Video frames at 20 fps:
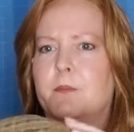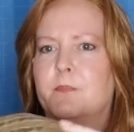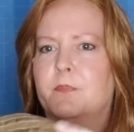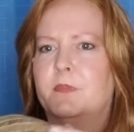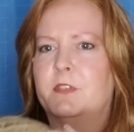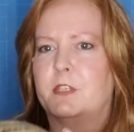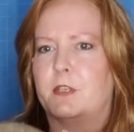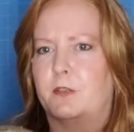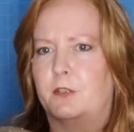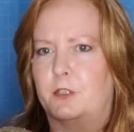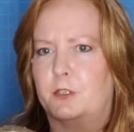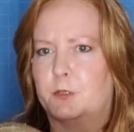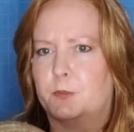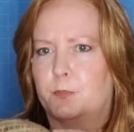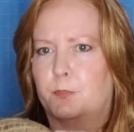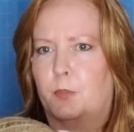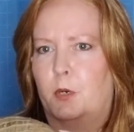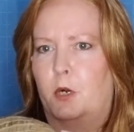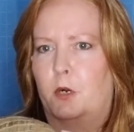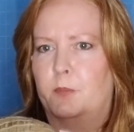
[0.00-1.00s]
So there's
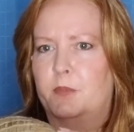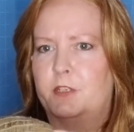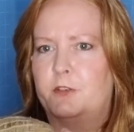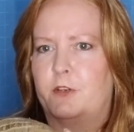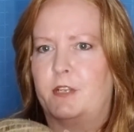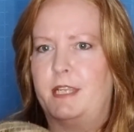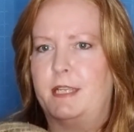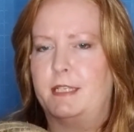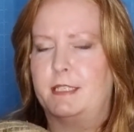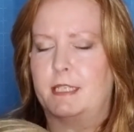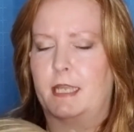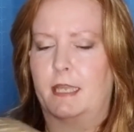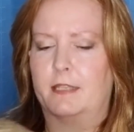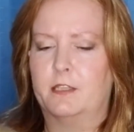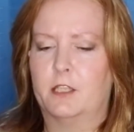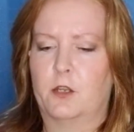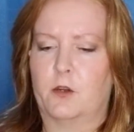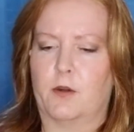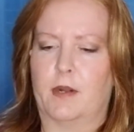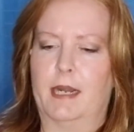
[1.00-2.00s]
permatease at
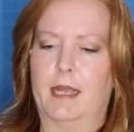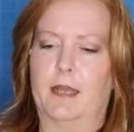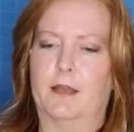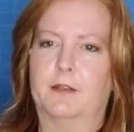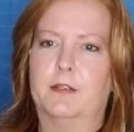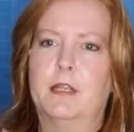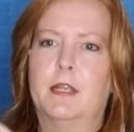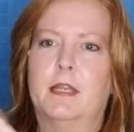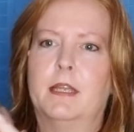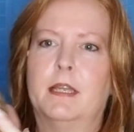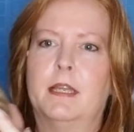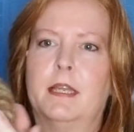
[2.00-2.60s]
the crown.